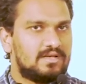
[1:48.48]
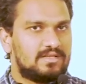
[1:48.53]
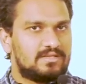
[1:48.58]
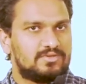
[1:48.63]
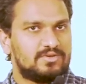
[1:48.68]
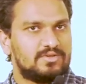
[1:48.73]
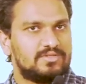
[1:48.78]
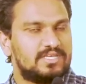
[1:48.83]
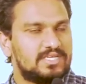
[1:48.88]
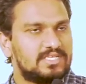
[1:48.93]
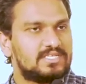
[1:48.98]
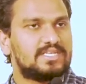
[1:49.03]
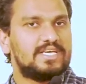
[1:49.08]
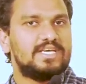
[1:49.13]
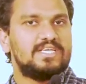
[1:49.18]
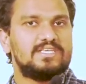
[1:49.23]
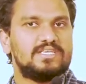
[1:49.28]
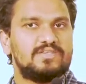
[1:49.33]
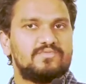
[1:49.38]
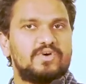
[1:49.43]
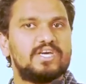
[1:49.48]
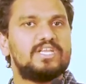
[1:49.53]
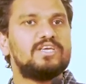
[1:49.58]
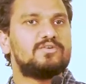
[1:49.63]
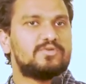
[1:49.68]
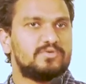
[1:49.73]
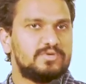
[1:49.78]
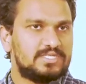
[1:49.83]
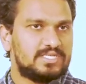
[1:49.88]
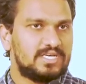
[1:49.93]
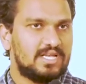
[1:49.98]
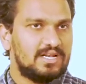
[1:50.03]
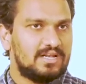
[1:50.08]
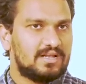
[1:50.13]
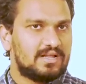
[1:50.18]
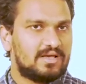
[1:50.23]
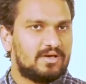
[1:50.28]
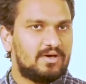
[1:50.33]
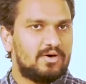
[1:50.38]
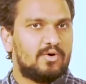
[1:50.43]
So this stage is very crucial.
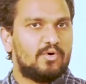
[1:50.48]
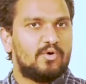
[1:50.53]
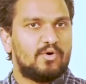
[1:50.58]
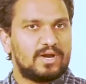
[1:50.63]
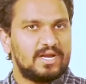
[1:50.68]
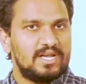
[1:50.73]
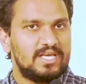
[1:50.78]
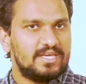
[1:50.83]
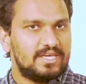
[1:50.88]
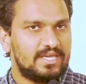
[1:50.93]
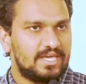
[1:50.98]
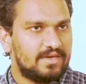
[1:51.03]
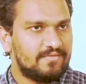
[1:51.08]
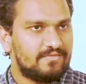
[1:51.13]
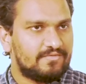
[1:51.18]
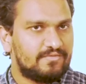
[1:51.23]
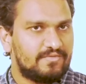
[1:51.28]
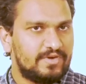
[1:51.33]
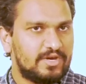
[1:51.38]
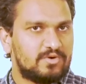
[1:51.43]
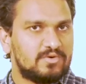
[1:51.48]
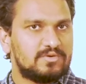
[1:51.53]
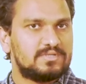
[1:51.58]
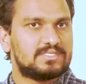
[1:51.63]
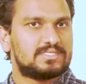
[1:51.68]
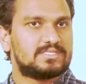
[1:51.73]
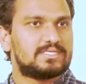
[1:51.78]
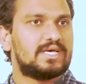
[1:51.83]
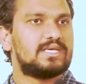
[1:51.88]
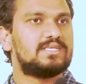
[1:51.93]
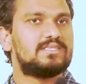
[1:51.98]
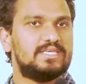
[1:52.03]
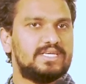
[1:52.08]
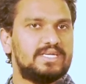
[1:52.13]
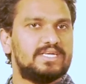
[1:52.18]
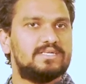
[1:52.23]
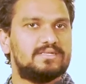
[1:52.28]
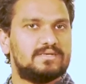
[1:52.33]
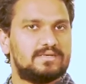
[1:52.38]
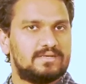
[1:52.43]
Only if we could
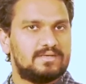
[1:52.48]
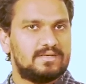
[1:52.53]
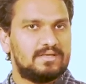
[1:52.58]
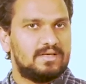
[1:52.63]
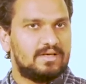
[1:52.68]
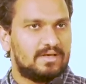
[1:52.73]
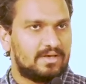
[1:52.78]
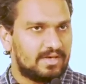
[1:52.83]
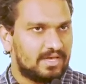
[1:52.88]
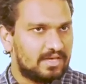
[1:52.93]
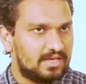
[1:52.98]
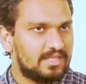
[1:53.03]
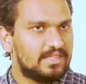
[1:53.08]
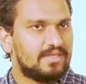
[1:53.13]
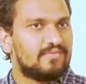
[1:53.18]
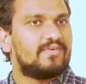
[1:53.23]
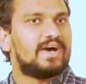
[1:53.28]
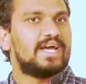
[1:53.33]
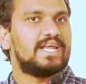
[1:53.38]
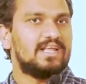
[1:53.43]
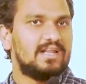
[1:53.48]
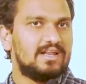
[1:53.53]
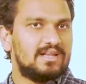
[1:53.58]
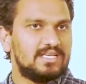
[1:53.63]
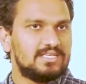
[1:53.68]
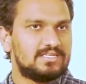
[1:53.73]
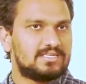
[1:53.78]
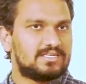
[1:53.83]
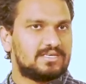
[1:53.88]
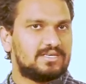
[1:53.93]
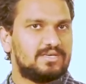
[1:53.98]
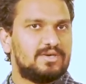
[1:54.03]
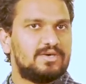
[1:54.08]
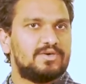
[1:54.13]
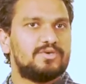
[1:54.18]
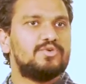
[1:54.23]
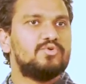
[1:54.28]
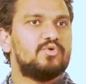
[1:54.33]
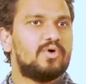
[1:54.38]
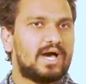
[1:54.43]
succeed in the final list,
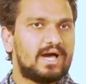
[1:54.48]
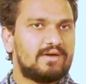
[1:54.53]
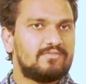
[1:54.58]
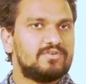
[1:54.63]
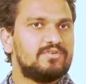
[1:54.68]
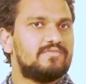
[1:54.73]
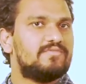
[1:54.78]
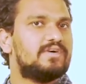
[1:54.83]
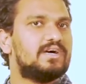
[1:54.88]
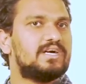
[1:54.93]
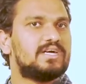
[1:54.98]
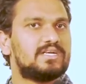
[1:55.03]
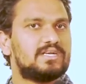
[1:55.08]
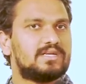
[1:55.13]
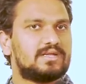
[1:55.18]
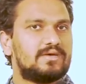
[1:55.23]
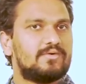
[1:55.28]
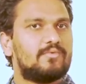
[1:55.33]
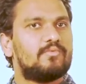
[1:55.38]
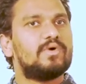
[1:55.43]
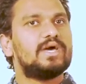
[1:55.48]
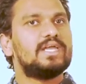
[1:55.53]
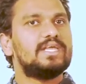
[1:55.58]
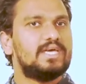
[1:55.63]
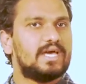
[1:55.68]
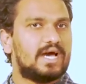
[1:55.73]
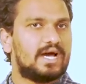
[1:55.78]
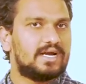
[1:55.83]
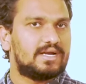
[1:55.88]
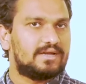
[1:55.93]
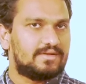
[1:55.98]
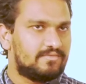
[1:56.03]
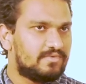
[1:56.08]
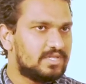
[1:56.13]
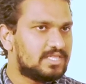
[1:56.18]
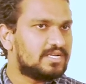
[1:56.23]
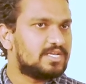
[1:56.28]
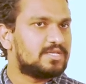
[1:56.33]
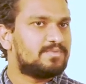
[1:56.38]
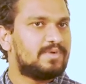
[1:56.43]
you have to work very hard
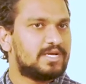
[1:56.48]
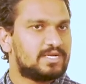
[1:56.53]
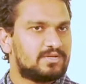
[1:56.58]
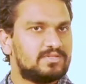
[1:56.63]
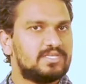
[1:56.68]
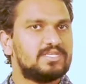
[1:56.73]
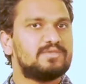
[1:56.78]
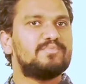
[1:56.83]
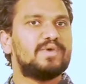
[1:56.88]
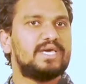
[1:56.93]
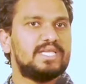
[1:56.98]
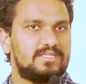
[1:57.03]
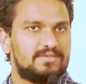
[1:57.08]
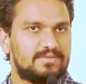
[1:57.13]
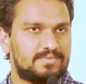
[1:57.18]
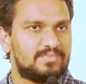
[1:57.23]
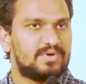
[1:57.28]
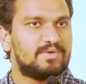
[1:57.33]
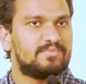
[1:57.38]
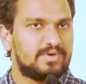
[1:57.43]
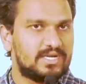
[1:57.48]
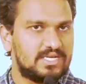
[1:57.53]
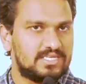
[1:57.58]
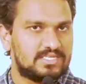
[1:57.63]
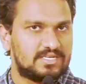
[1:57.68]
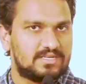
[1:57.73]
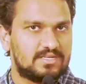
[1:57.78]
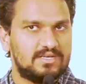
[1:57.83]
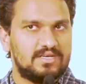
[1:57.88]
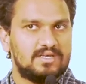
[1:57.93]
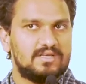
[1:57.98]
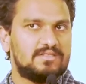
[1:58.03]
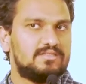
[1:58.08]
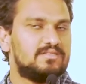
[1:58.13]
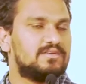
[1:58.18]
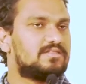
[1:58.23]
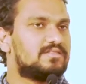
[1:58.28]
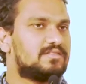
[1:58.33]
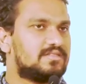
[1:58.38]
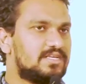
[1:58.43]
with respect to this mains preparation.
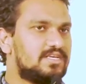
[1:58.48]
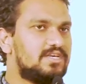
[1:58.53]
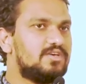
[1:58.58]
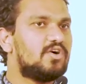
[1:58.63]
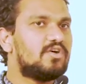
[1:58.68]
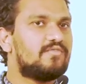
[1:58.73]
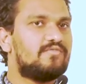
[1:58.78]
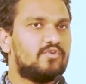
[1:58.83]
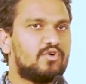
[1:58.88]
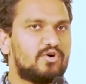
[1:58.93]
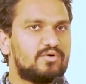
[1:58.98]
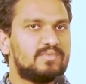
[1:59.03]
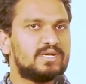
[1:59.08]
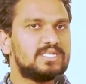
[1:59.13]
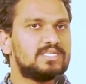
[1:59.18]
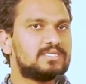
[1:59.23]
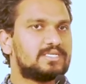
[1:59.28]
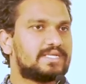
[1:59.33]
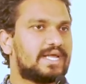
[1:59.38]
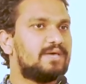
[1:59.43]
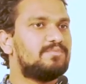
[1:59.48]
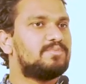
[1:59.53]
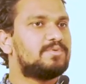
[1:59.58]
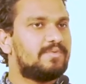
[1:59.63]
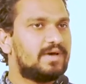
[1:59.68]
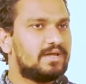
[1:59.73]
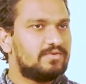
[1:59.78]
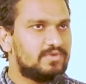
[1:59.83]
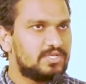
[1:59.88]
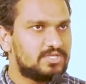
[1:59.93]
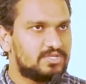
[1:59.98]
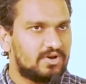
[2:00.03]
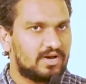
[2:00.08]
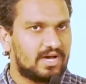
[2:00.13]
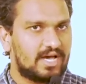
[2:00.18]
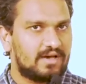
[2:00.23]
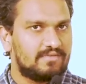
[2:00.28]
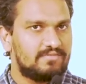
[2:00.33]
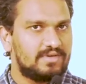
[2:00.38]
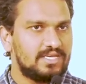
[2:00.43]
The 3 or 4 months time span which you
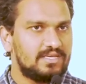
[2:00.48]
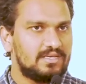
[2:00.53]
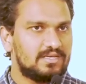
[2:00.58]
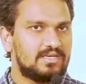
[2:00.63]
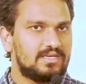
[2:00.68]
are having